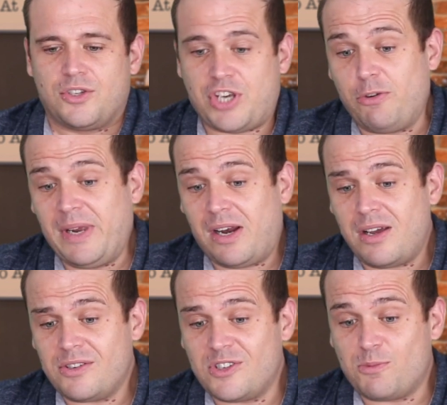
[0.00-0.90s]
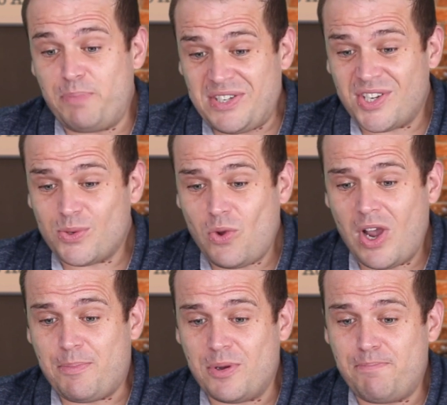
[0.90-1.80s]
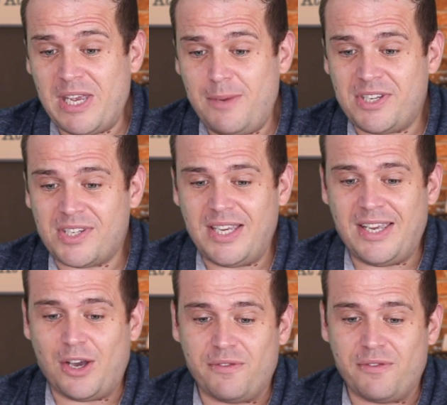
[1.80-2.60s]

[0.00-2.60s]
Jeremy Clarkson's bitter swipe at BBC